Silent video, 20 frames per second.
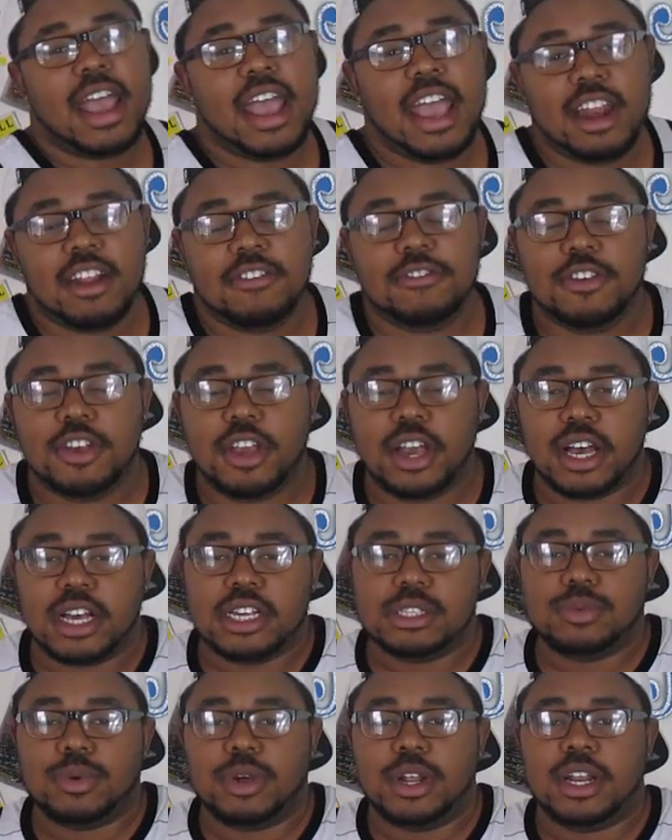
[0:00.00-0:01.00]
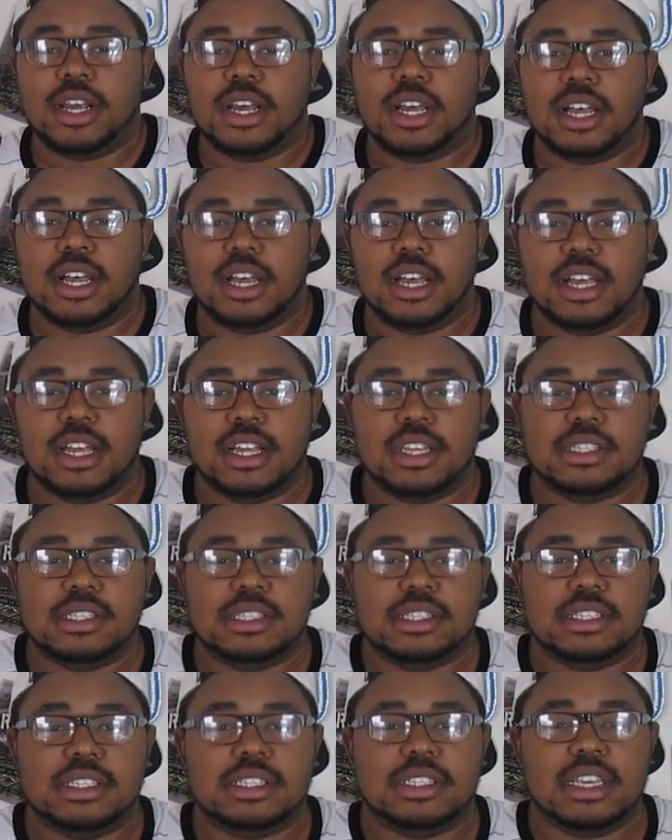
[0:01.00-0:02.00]
And if you guys want to
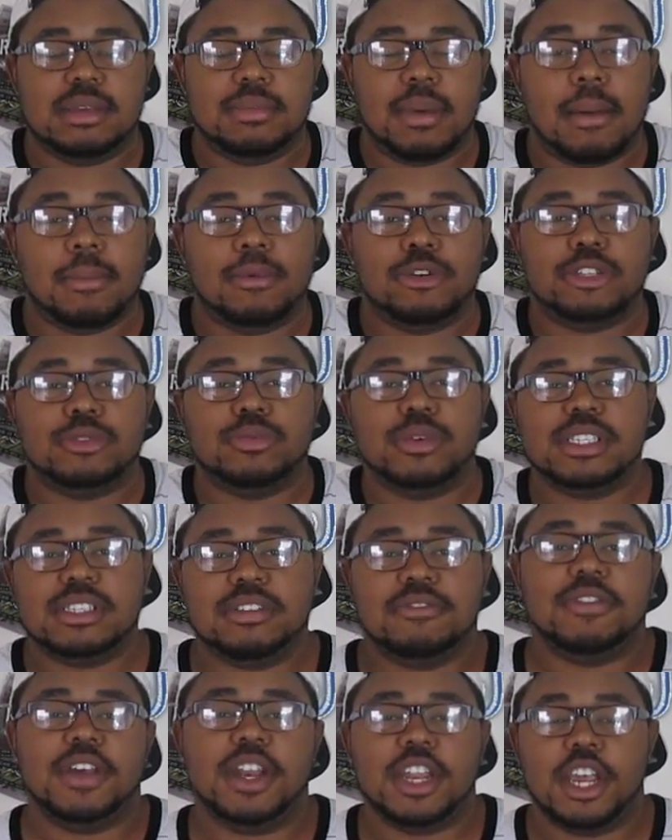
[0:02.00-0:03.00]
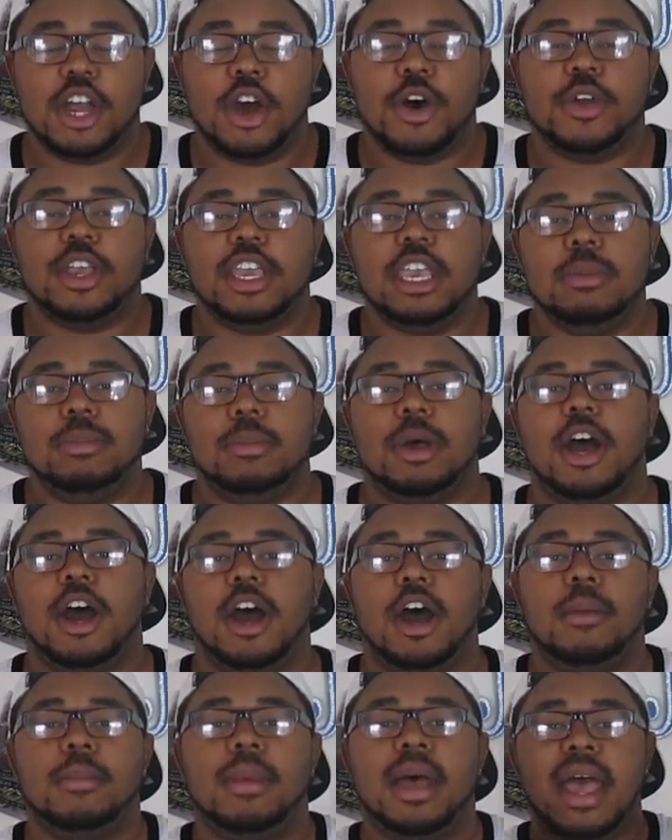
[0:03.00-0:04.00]
see my most recent video, keep
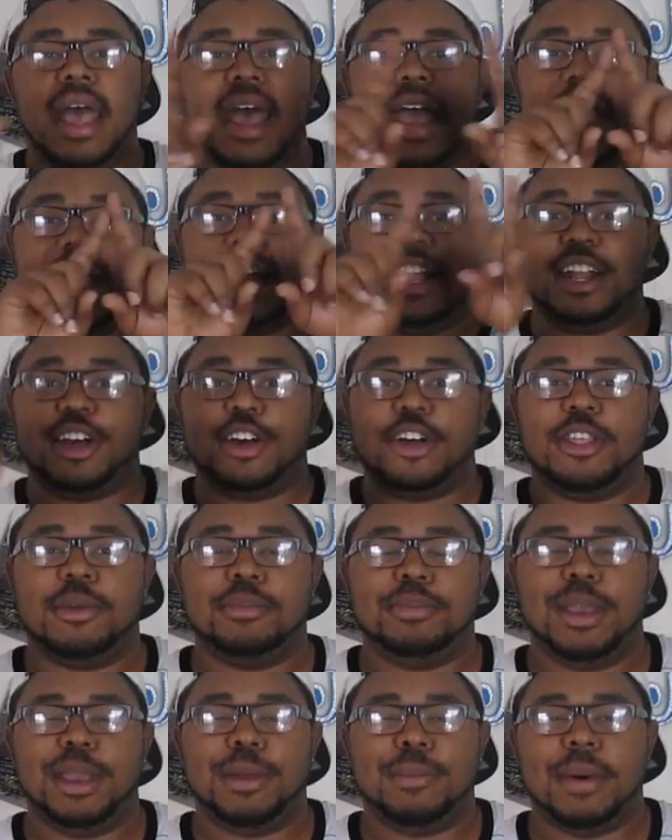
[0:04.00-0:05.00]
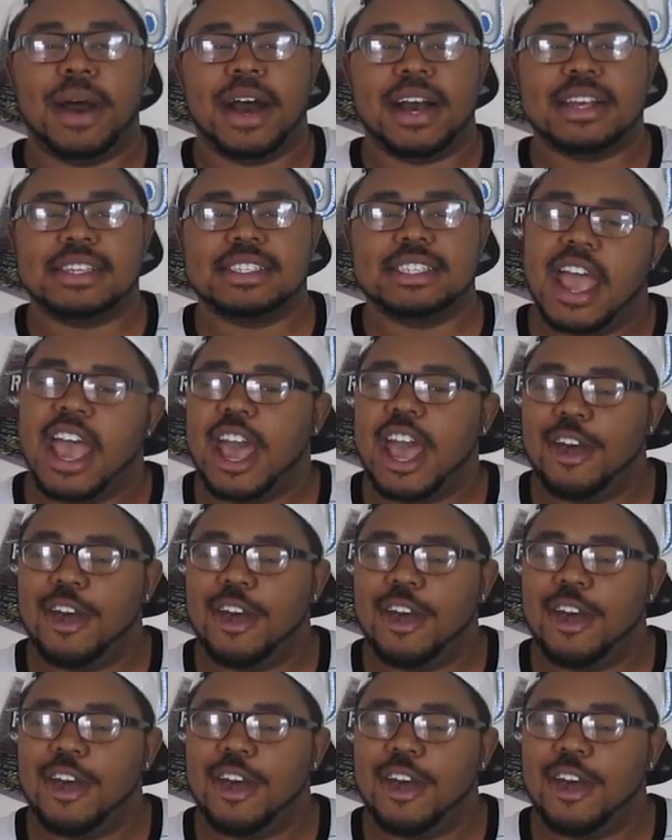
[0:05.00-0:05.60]
calm and click on the pink box.